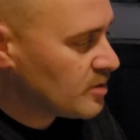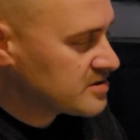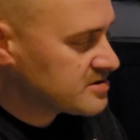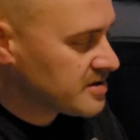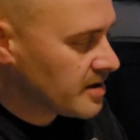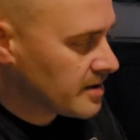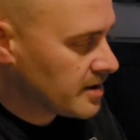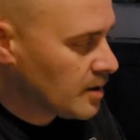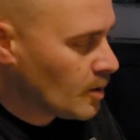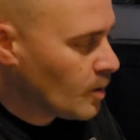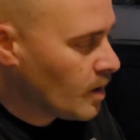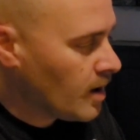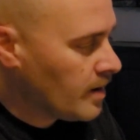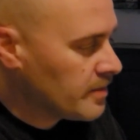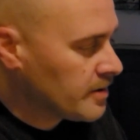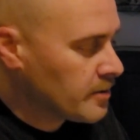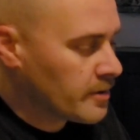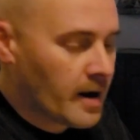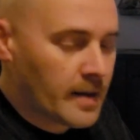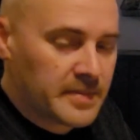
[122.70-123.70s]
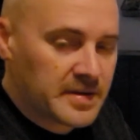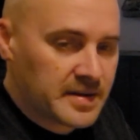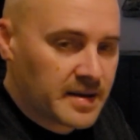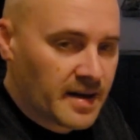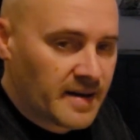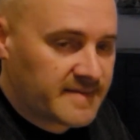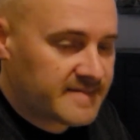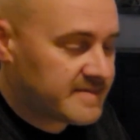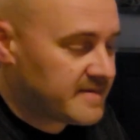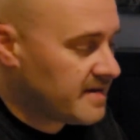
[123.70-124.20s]
what's going to go on the Grab and
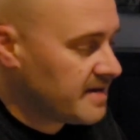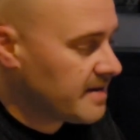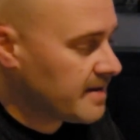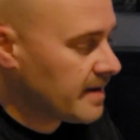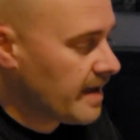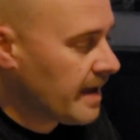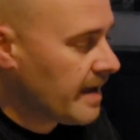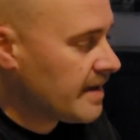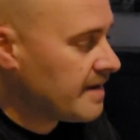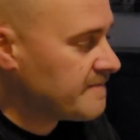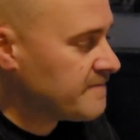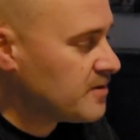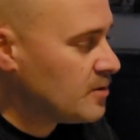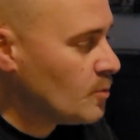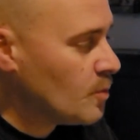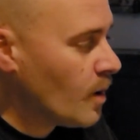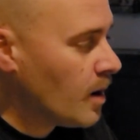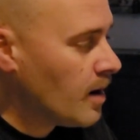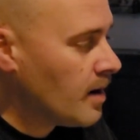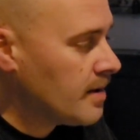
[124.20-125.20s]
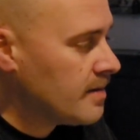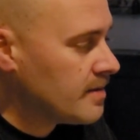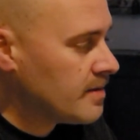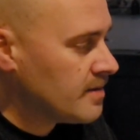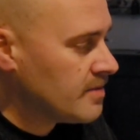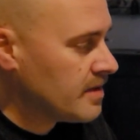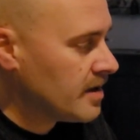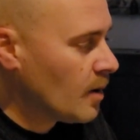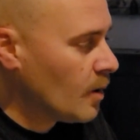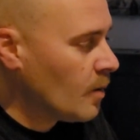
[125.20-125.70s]
Die stick. And if you want
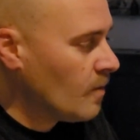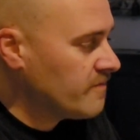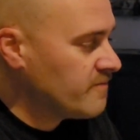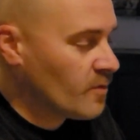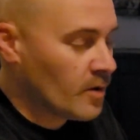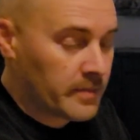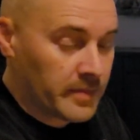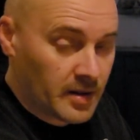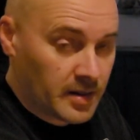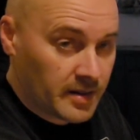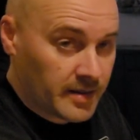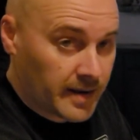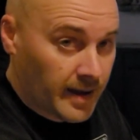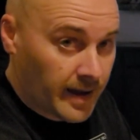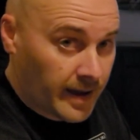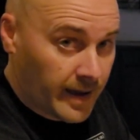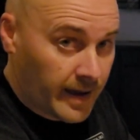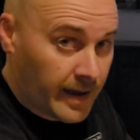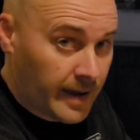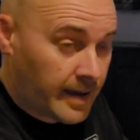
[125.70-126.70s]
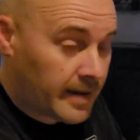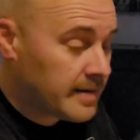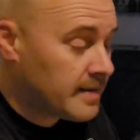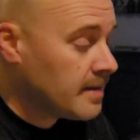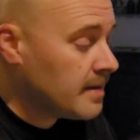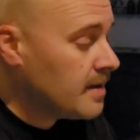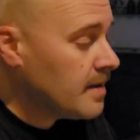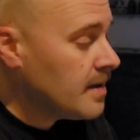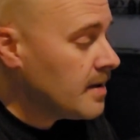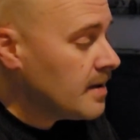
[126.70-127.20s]
the old formula that I had,
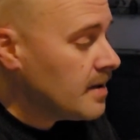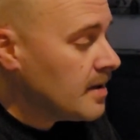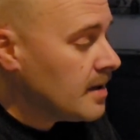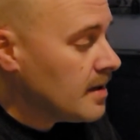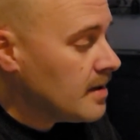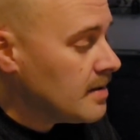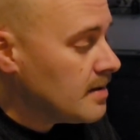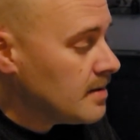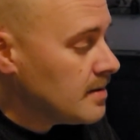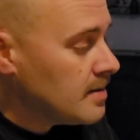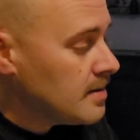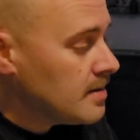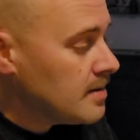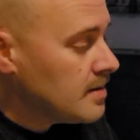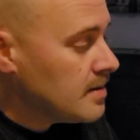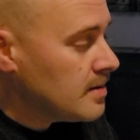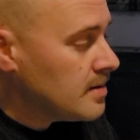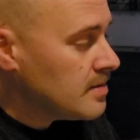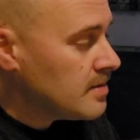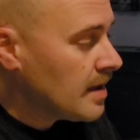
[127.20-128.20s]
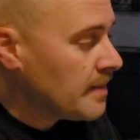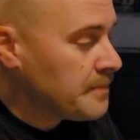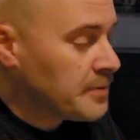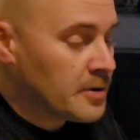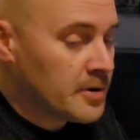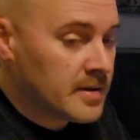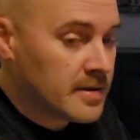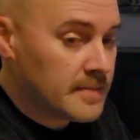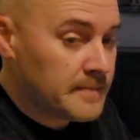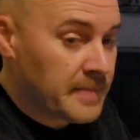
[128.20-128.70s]
they
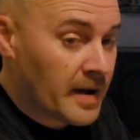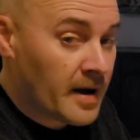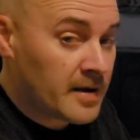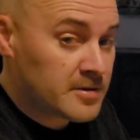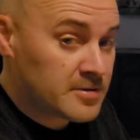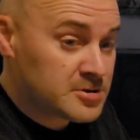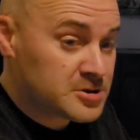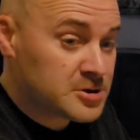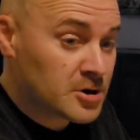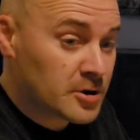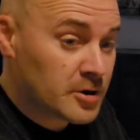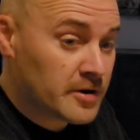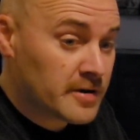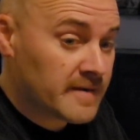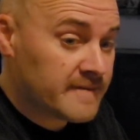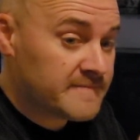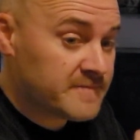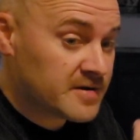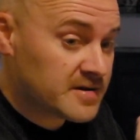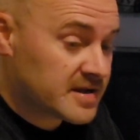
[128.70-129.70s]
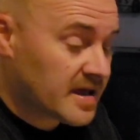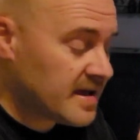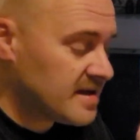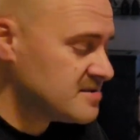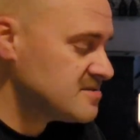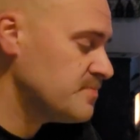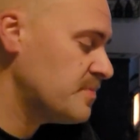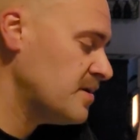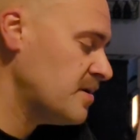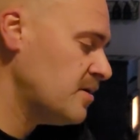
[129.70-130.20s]
put powdered sugar in it for
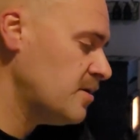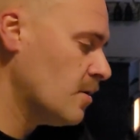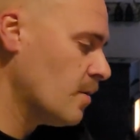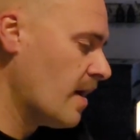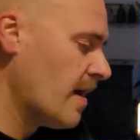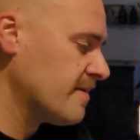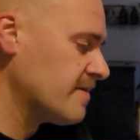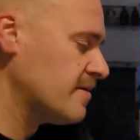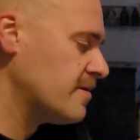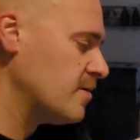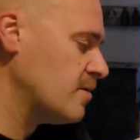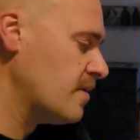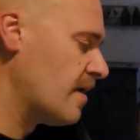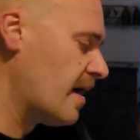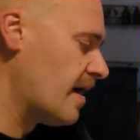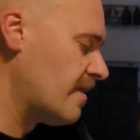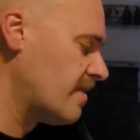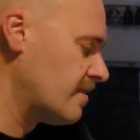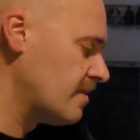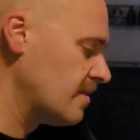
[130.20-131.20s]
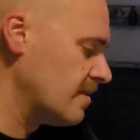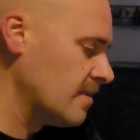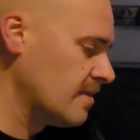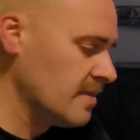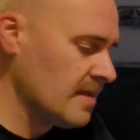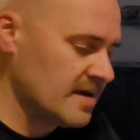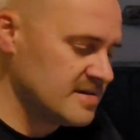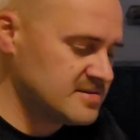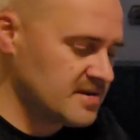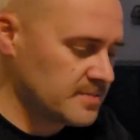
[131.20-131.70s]
taste, but you don't have to do that.
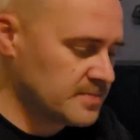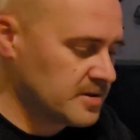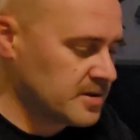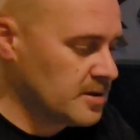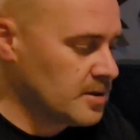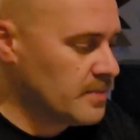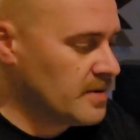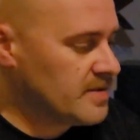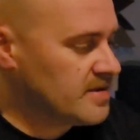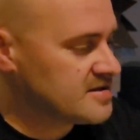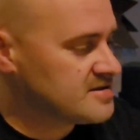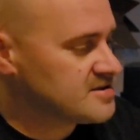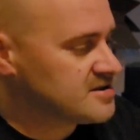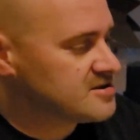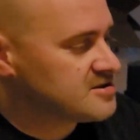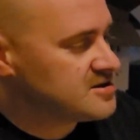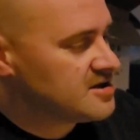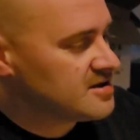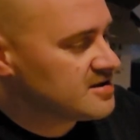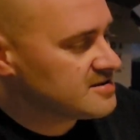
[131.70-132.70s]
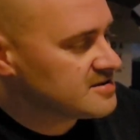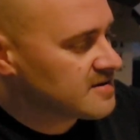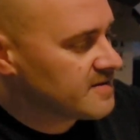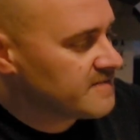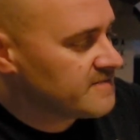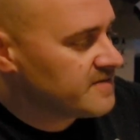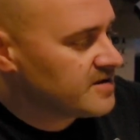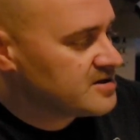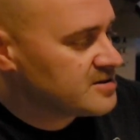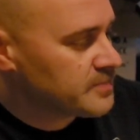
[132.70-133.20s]
That's up to you. But this is just
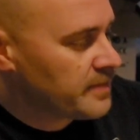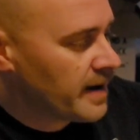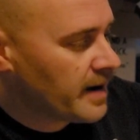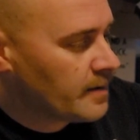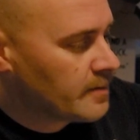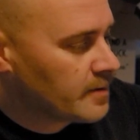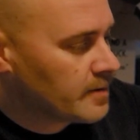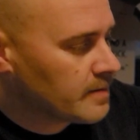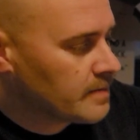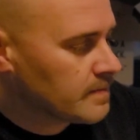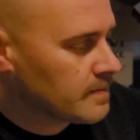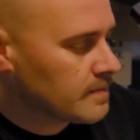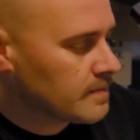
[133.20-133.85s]
fish powder,